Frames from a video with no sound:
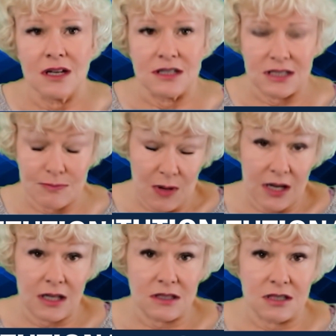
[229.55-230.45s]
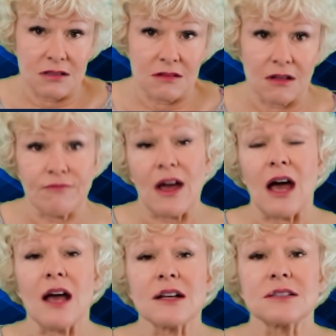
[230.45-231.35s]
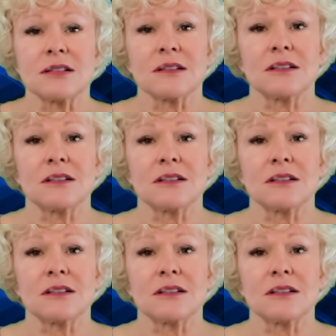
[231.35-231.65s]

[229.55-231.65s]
Despite the fact